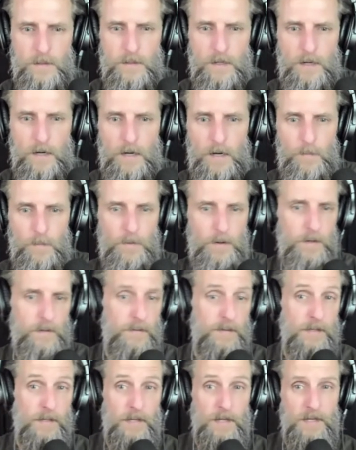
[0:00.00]
Oh,
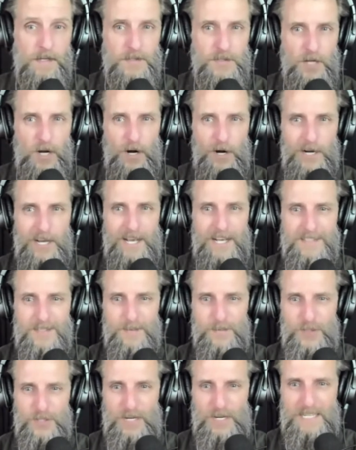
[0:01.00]
sorry. I had
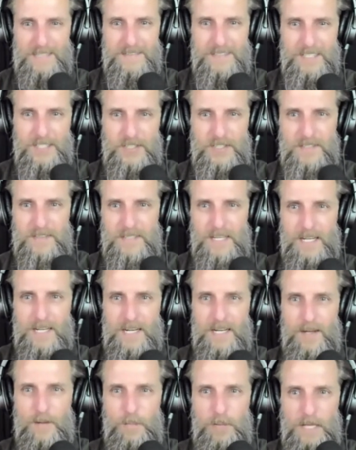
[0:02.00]
some transitions that
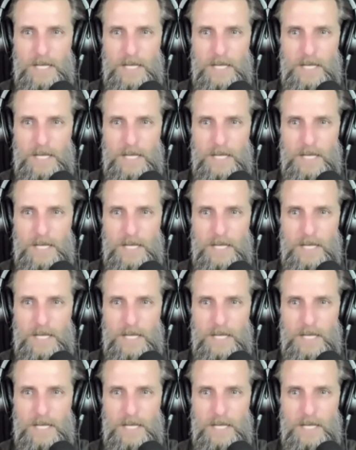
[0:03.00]
kind of bled